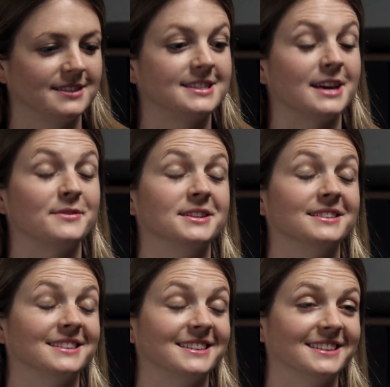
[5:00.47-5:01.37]

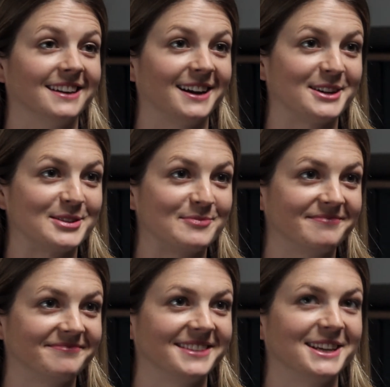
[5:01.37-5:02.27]
Definitely.
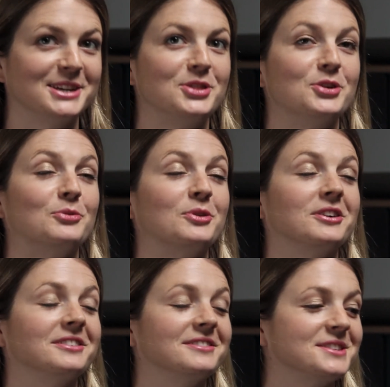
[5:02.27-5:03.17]
The
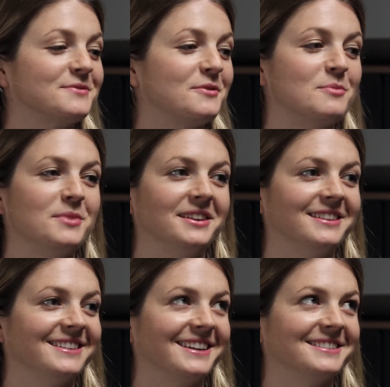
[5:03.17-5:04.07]
words from the
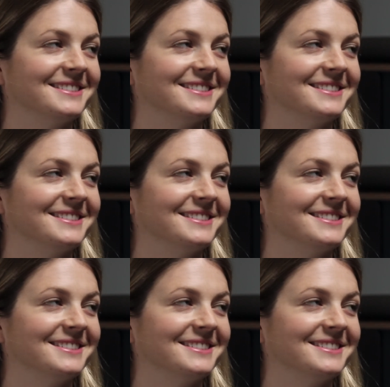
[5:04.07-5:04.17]
meeting at